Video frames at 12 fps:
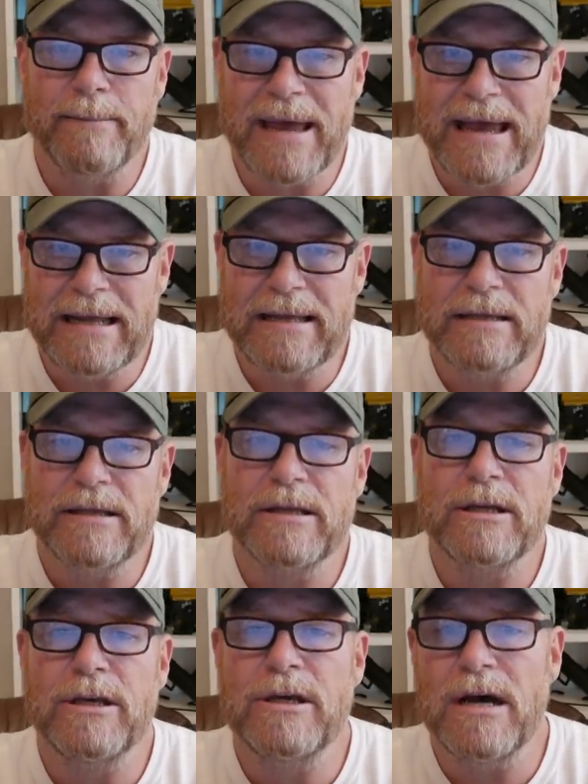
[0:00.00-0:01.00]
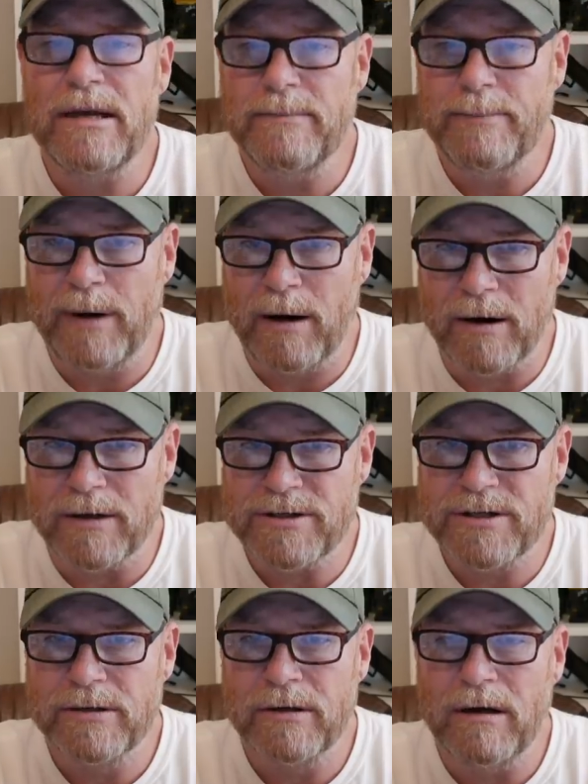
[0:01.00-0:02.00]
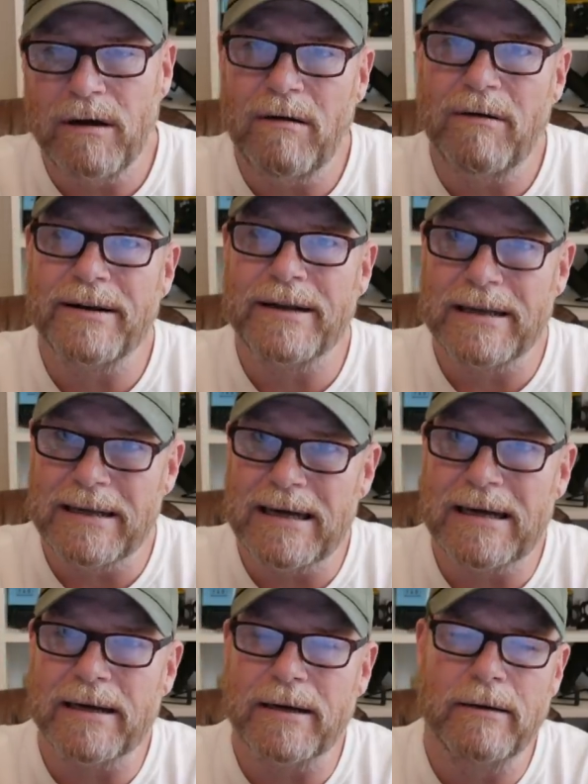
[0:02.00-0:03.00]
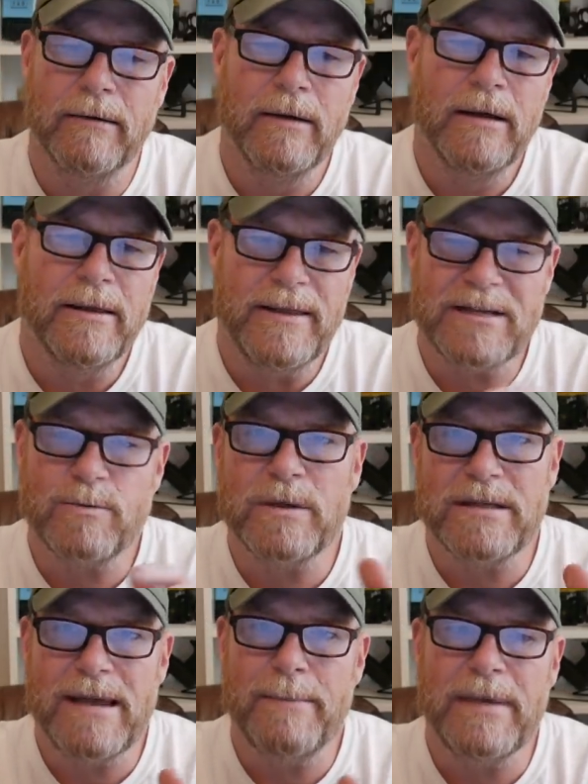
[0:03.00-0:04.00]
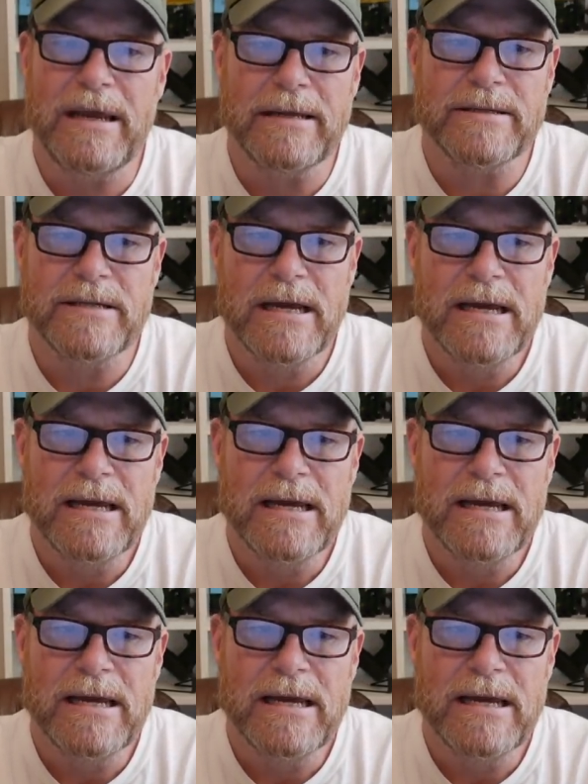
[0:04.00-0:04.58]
banning gun parts online. That's what that means.